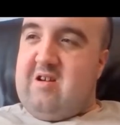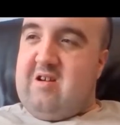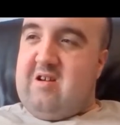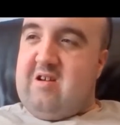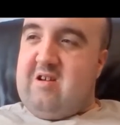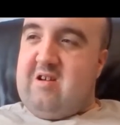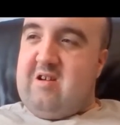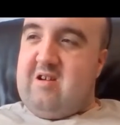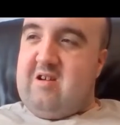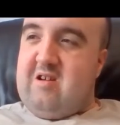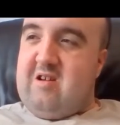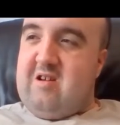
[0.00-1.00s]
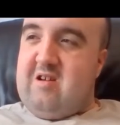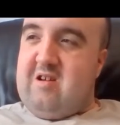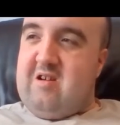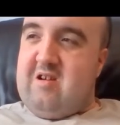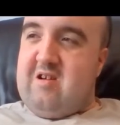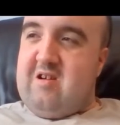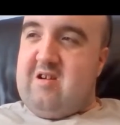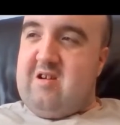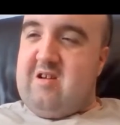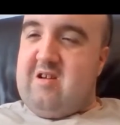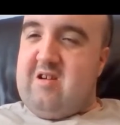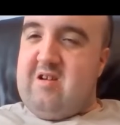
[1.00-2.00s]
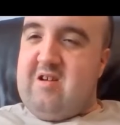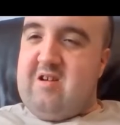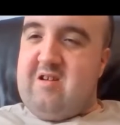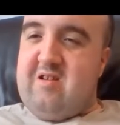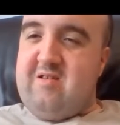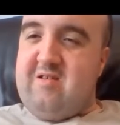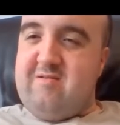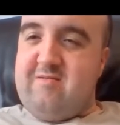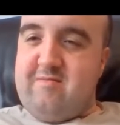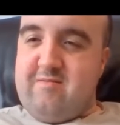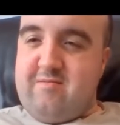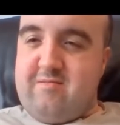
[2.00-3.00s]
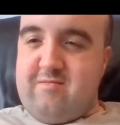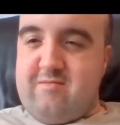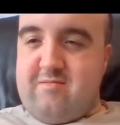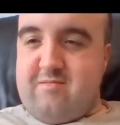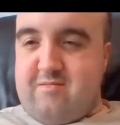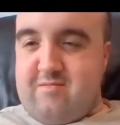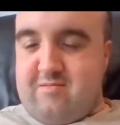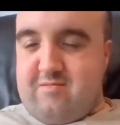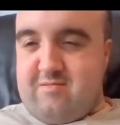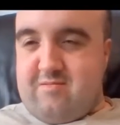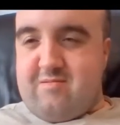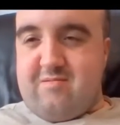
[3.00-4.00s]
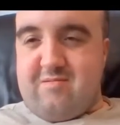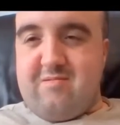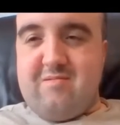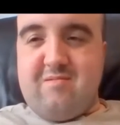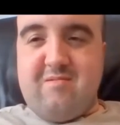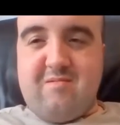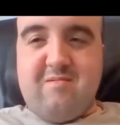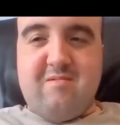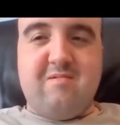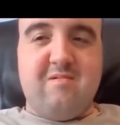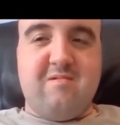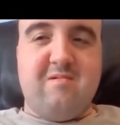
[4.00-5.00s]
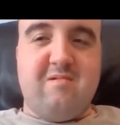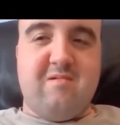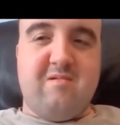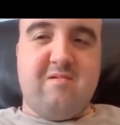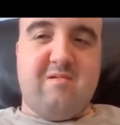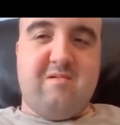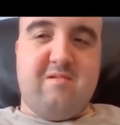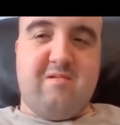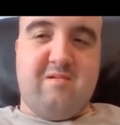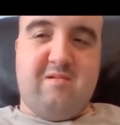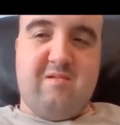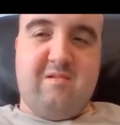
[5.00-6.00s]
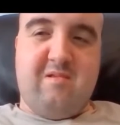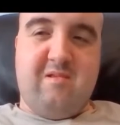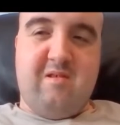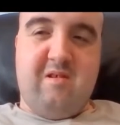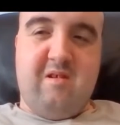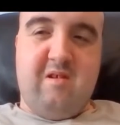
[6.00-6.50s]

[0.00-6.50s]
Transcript: (not speaking)